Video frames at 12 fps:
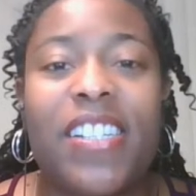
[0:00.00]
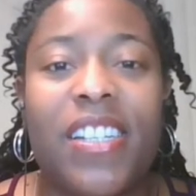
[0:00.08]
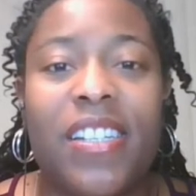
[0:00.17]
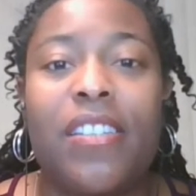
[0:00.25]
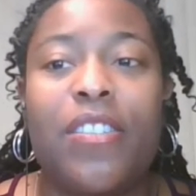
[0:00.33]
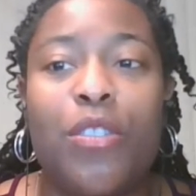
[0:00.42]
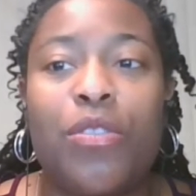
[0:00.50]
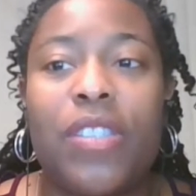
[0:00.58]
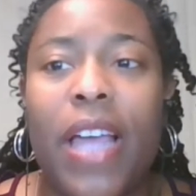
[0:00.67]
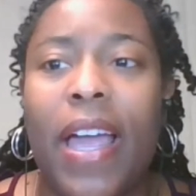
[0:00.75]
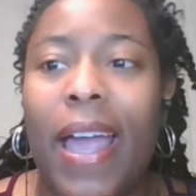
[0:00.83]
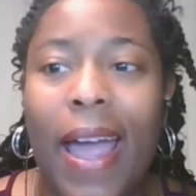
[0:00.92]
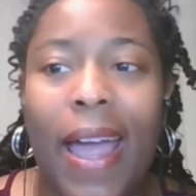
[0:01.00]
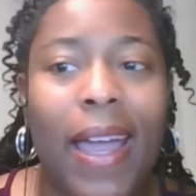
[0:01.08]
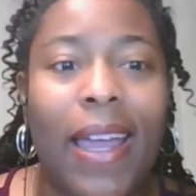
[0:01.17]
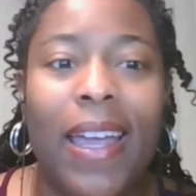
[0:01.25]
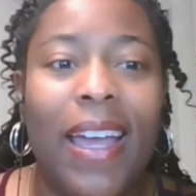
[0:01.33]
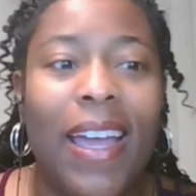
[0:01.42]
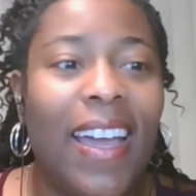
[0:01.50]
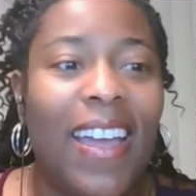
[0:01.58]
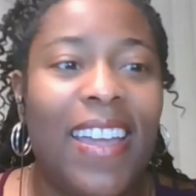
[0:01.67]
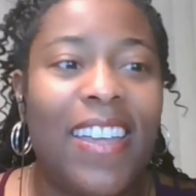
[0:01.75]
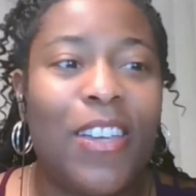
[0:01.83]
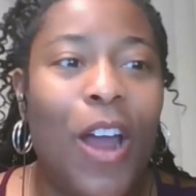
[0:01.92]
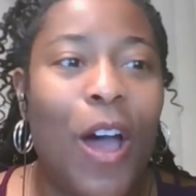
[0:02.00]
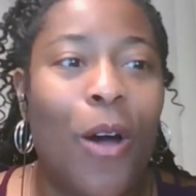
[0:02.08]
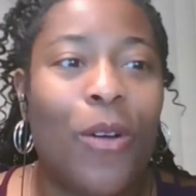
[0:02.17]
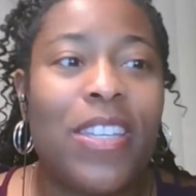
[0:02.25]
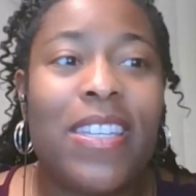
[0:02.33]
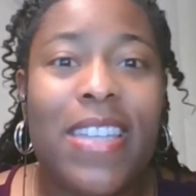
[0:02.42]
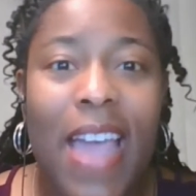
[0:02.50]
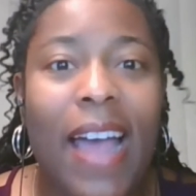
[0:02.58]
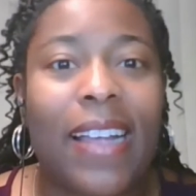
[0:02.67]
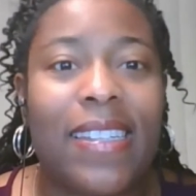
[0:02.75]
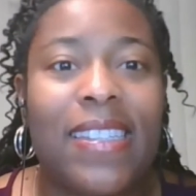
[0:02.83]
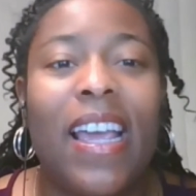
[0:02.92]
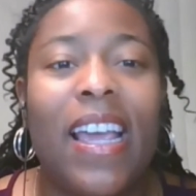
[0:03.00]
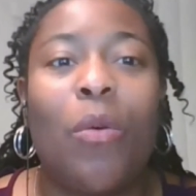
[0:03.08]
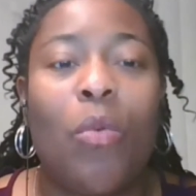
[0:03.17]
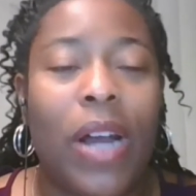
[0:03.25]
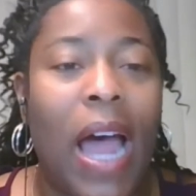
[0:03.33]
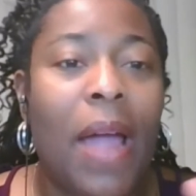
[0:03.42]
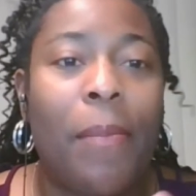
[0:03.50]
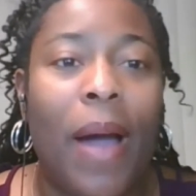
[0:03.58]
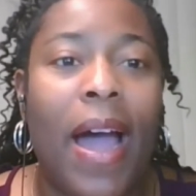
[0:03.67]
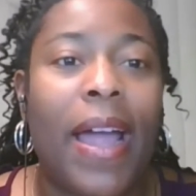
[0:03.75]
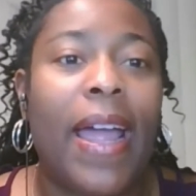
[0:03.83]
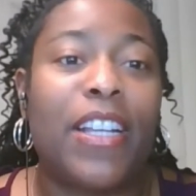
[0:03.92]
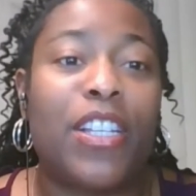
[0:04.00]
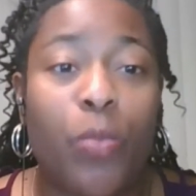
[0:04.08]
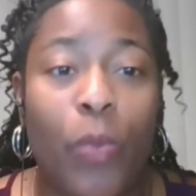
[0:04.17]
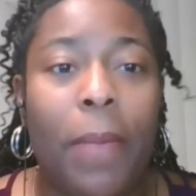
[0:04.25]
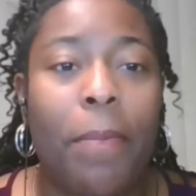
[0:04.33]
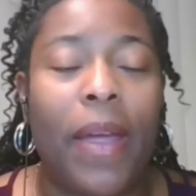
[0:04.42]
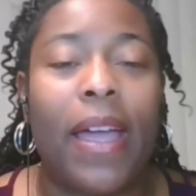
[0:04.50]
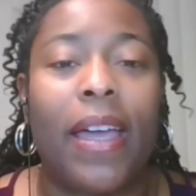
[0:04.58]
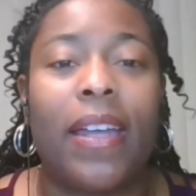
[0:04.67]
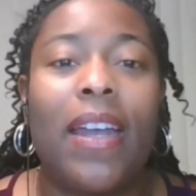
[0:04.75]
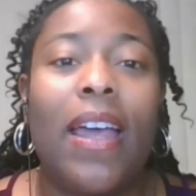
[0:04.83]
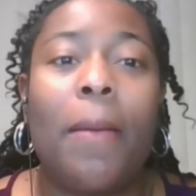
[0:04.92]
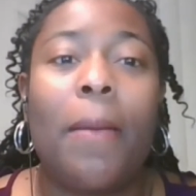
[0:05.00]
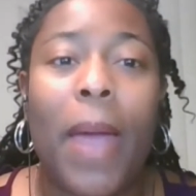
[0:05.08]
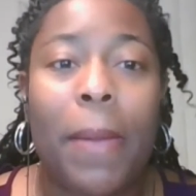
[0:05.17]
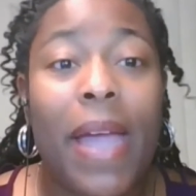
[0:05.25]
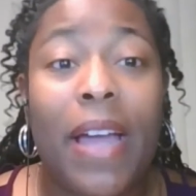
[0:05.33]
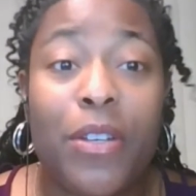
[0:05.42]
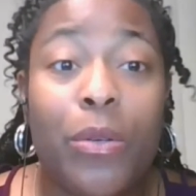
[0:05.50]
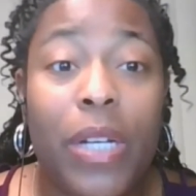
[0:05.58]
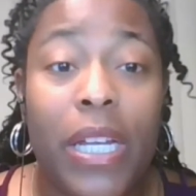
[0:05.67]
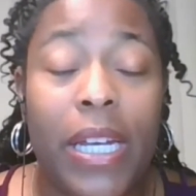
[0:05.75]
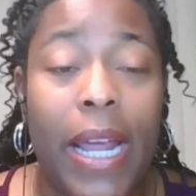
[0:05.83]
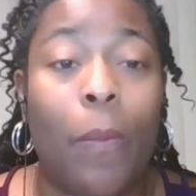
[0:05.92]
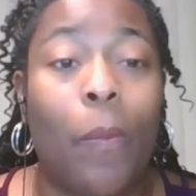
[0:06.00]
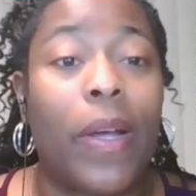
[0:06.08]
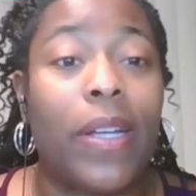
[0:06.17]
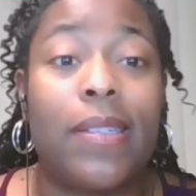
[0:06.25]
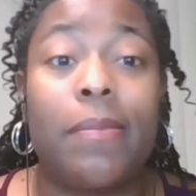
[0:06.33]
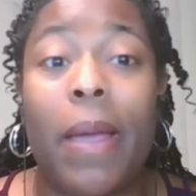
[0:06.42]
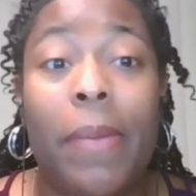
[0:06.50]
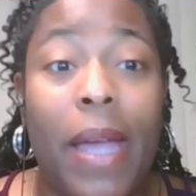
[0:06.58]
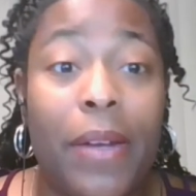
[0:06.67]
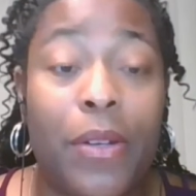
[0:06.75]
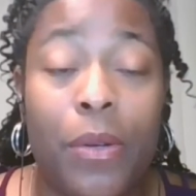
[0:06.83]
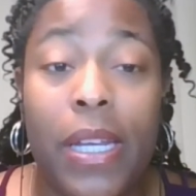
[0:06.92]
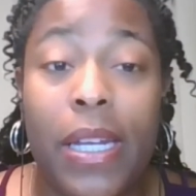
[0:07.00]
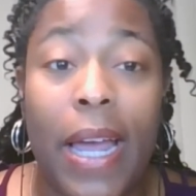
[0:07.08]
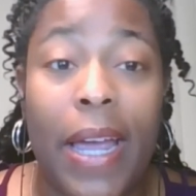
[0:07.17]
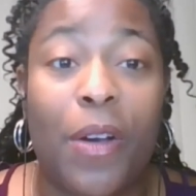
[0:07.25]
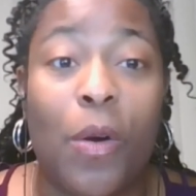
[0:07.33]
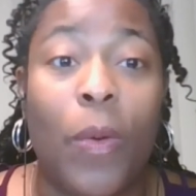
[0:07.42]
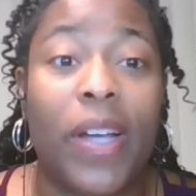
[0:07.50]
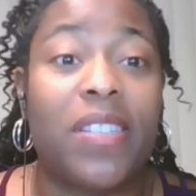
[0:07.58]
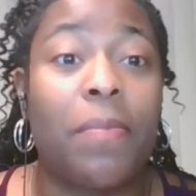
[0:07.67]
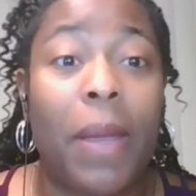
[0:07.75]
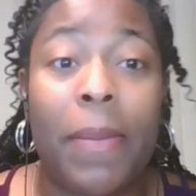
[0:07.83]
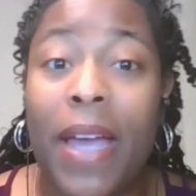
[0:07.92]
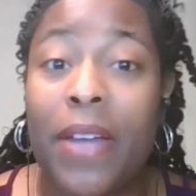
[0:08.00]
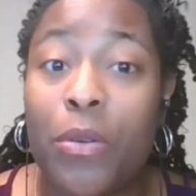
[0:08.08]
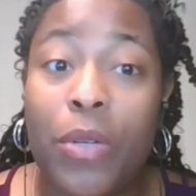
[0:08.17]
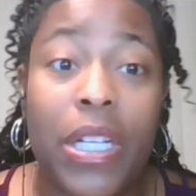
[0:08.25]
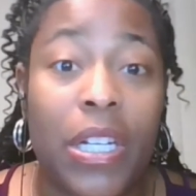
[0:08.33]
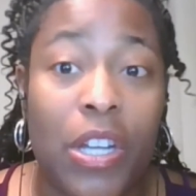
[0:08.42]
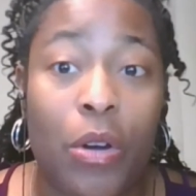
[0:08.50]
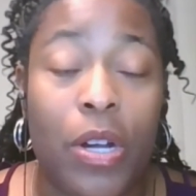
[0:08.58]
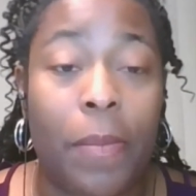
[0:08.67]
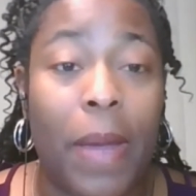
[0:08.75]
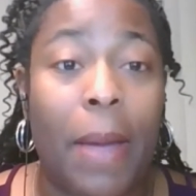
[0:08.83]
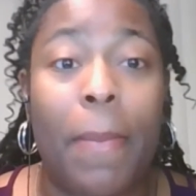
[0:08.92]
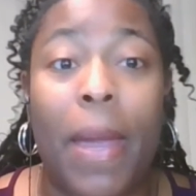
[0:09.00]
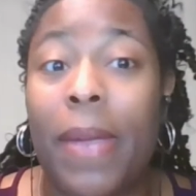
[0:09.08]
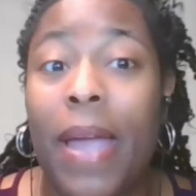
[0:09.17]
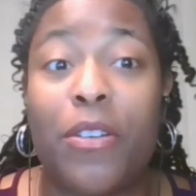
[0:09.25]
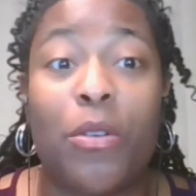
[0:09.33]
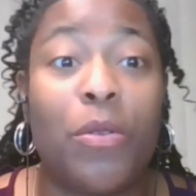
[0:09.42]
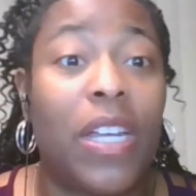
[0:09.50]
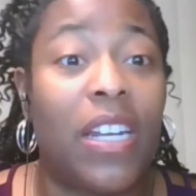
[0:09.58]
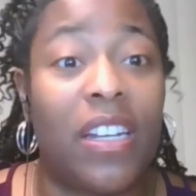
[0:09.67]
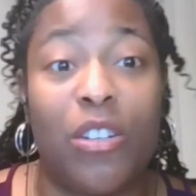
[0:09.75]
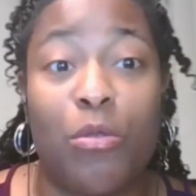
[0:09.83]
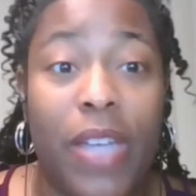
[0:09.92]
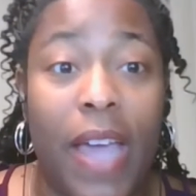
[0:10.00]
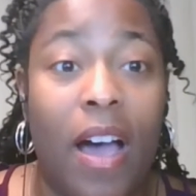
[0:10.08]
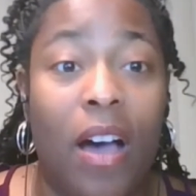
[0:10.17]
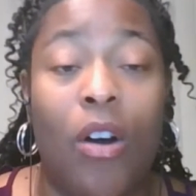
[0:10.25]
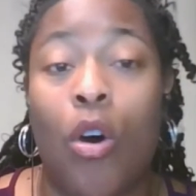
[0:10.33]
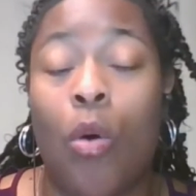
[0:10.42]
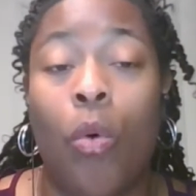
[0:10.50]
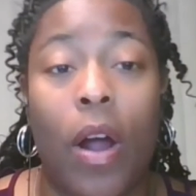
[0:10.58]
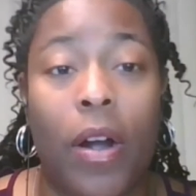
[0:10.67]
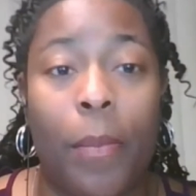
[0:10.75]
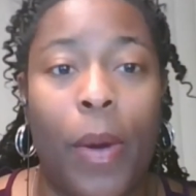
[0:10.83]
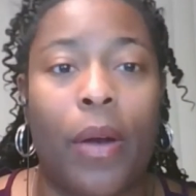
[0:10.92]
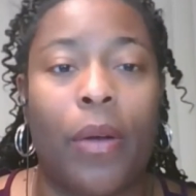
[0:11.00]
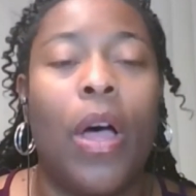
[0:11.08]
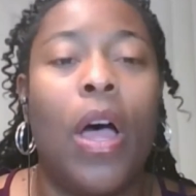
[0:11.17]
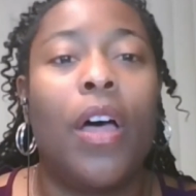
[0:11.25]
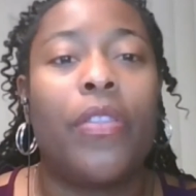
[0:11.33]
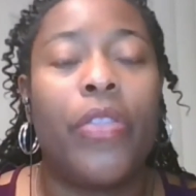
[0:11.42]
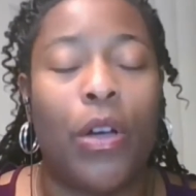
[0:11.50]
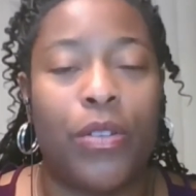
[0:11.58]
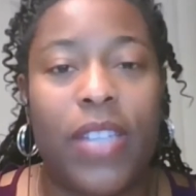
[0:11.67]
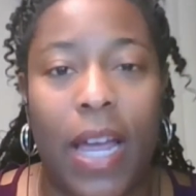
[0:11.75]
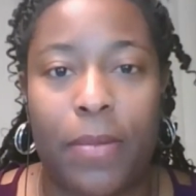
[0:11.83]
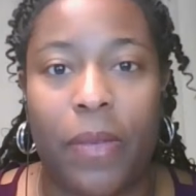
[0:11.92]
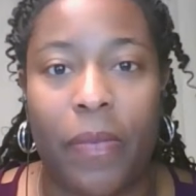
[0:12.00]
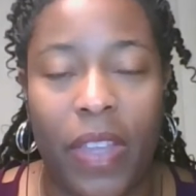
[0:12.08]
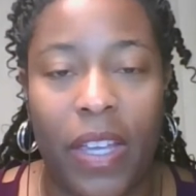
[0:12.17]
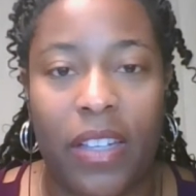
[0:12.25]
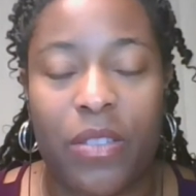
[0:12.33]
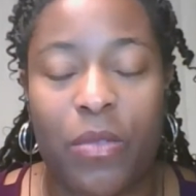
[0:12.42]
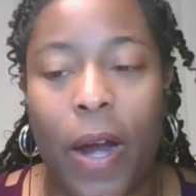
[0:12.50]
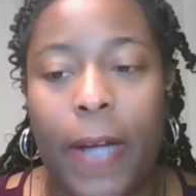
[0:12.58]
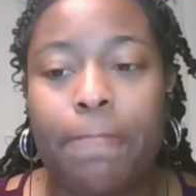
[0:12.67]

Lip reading: to say, hey, yes, when I buy a sweatband, maybe I do need hand weights. Maybe I do need ankle weights. Maybe I do need a yoga mat. Maybe I do need a new towel or water bottle, those types of things, right?